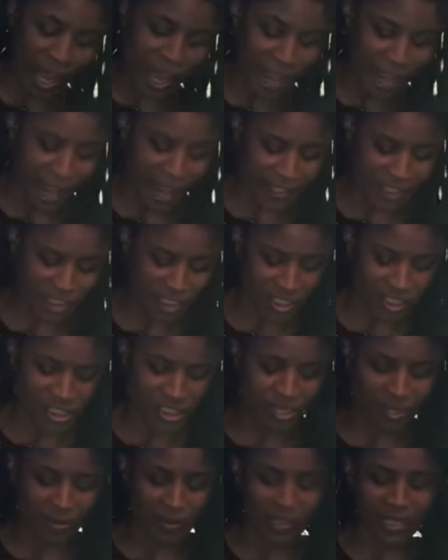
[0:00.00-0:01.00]
I actually,
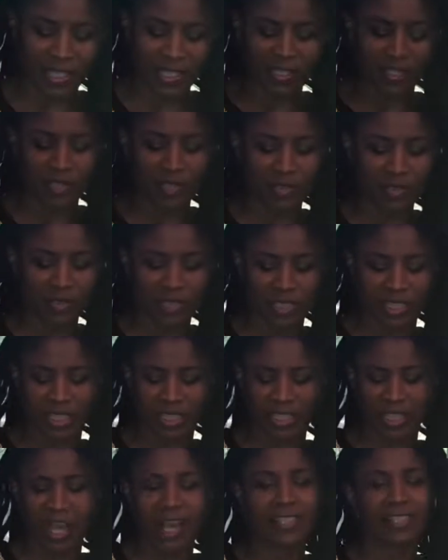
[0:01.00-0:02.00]
so it usually,
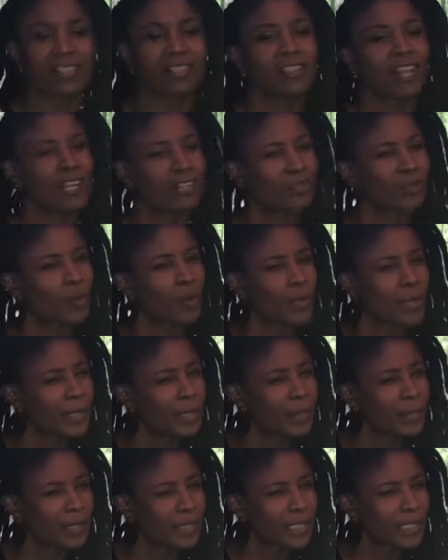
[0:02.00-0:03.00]
it has a lot of
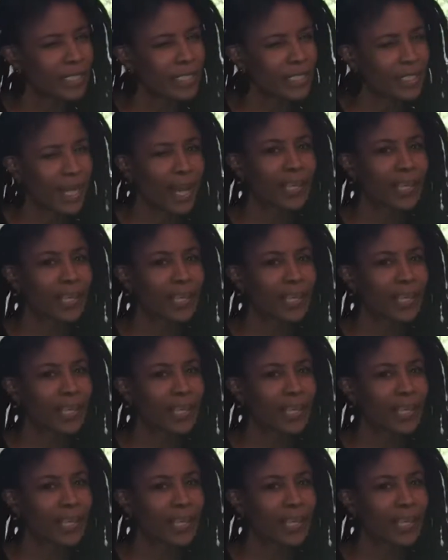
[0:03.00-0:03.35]
oil in it.